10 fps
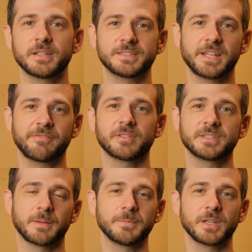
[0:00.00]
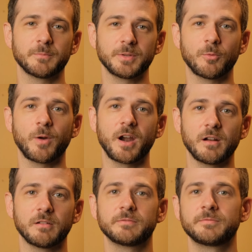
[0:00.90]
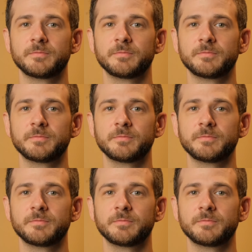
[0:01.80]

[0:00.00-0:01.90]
it's definitely something to be aware of.